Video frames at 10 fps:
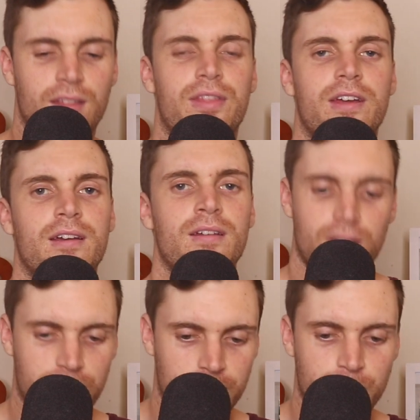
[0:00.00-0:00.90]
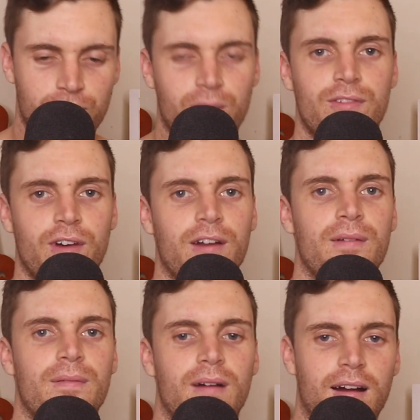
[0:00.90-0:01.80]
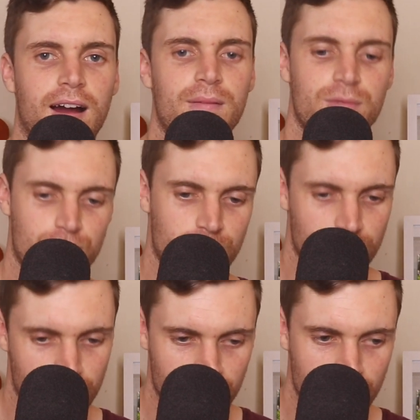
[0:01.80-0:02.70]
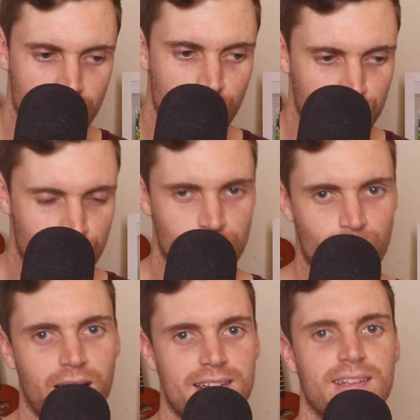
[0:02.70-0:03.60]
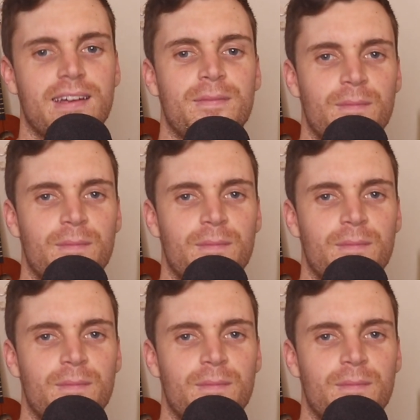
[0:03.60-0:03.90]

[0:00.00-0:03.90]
think before you vote. All right, choose wisely.